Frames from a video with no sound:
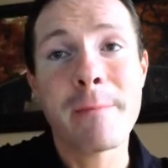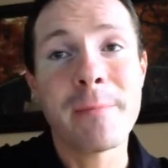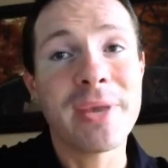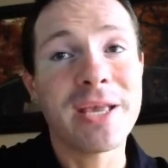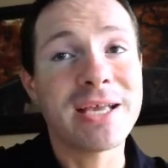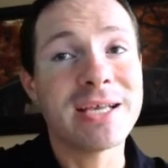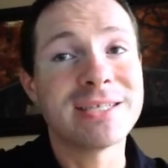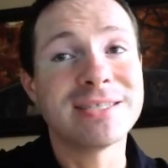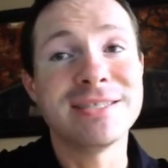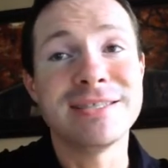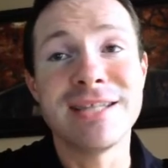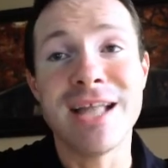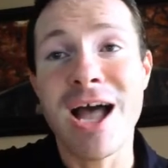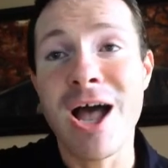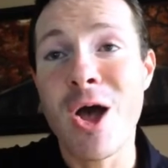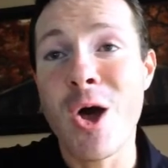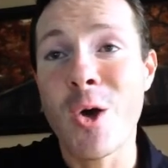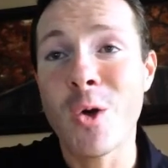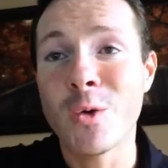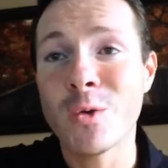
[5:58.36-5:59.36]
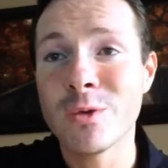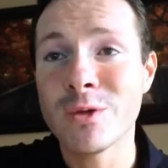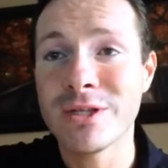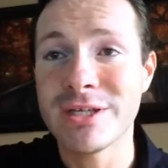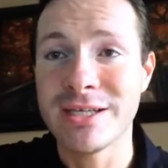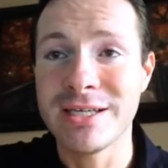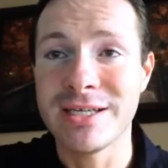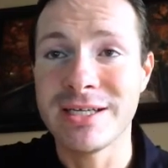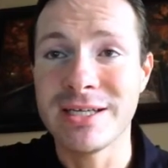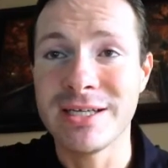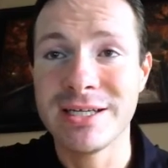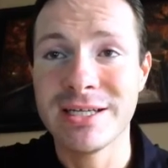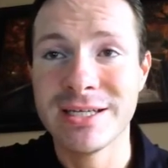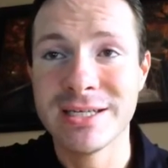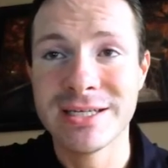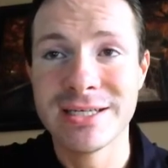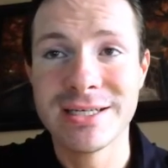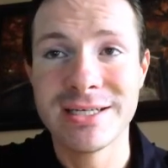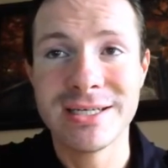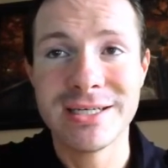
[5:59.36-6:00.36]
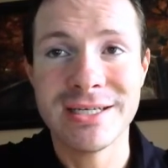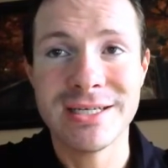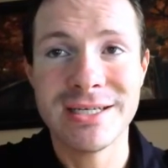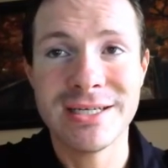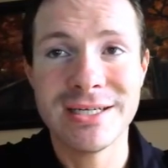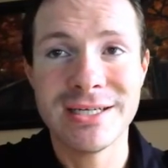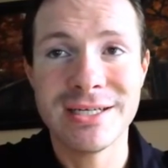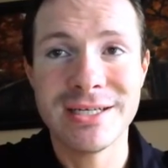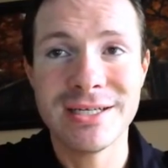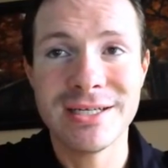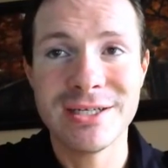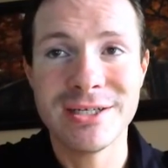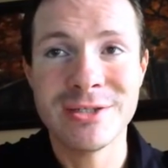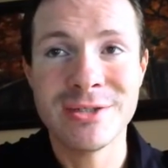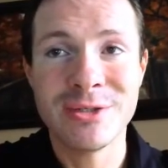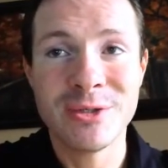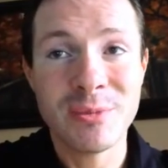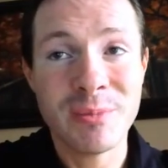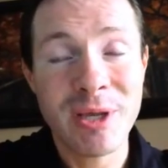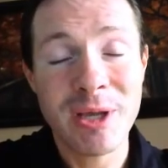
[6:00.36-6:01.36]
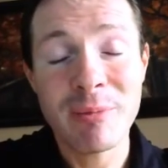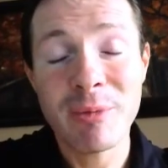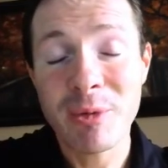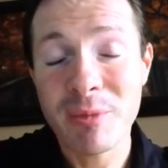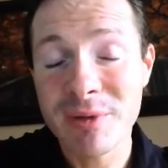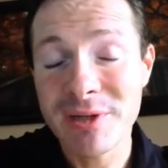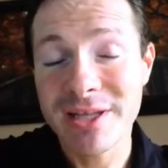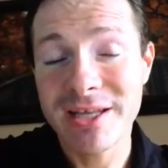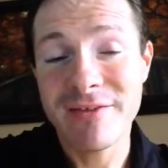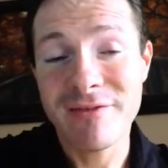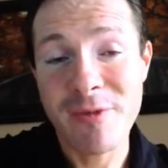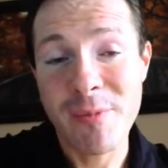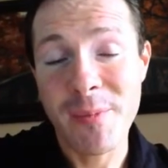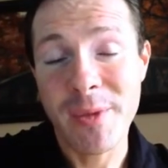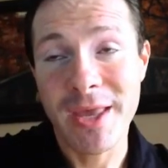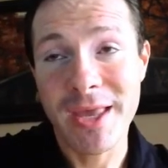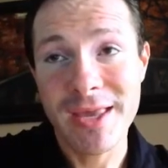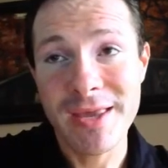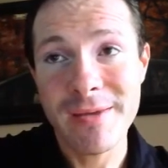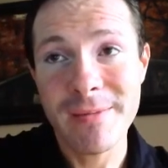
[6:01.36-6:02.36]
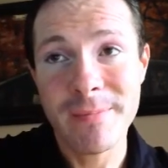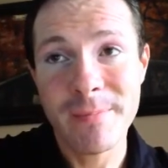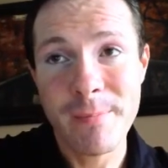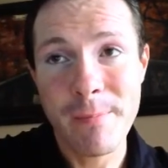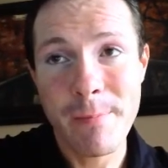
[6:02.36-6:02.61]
because not only do people believe in me,